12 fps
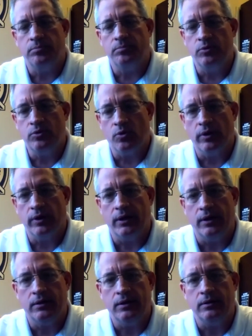Boo
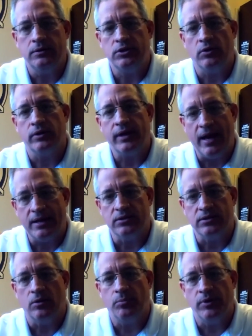Corrigan and General
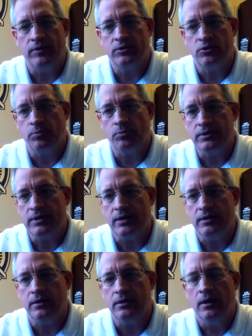Caslen, our previous
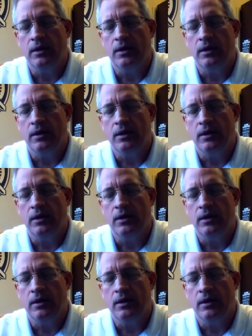superintendent,